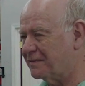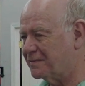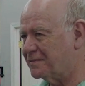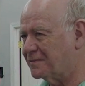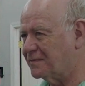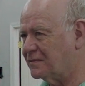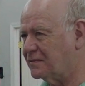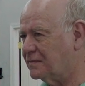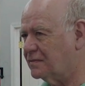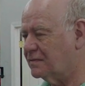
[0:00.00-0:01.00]
Is there any
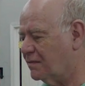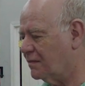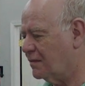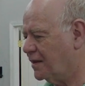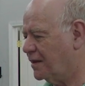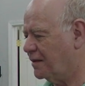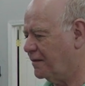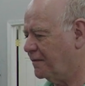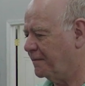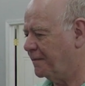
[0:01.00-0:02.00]
apprehension
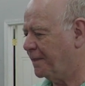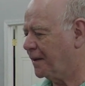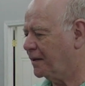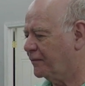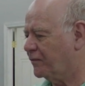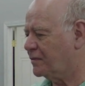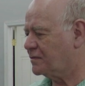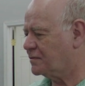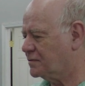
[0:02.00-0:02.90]
whatsoever at all?